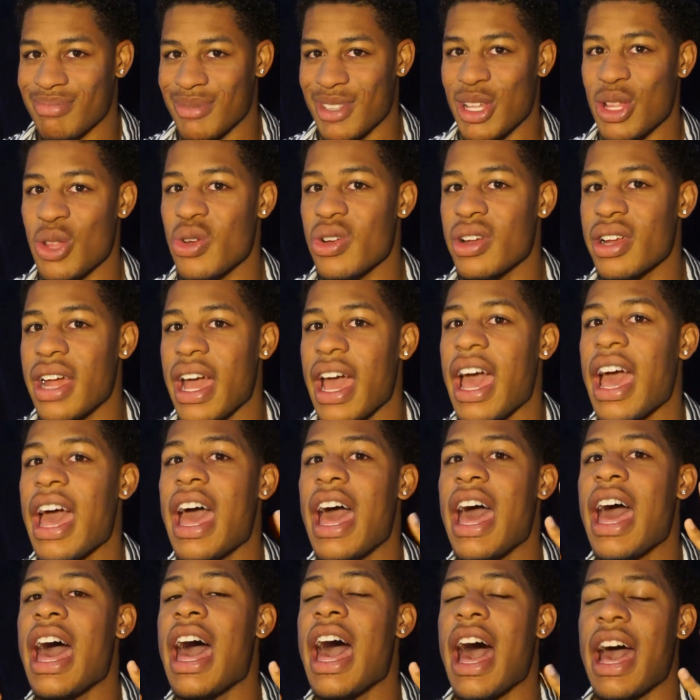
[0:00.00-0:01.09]
Lord,
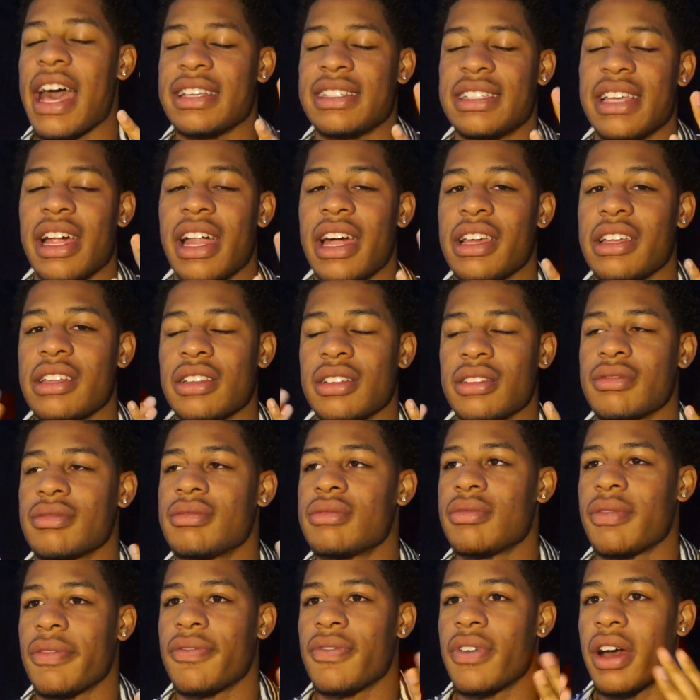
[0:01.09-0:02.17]
I sound like
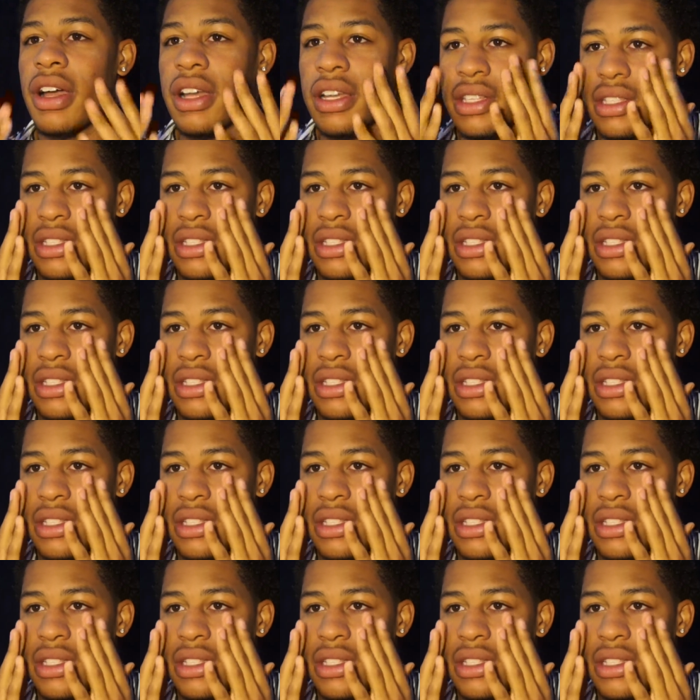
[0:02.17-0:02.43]
fucking